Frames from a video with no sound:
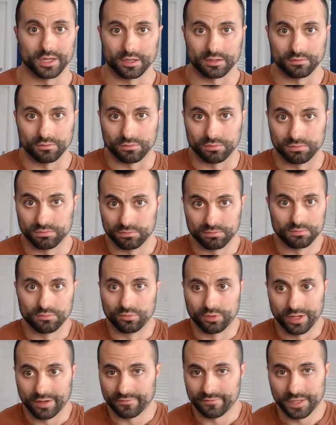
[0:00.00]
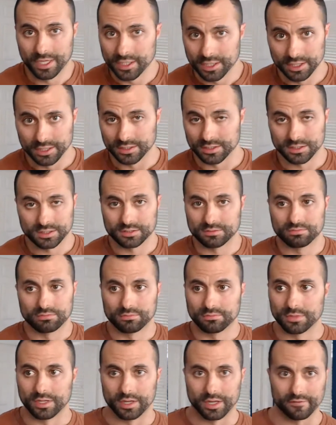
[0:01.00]
Like we have kidneys
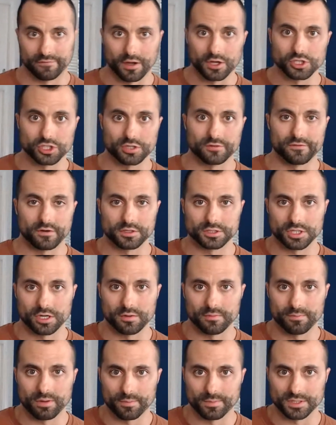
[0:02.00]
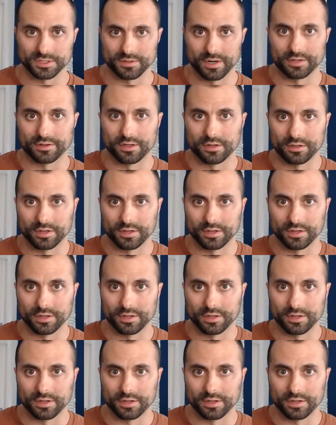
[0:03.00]
and they function for a certain purpose, right?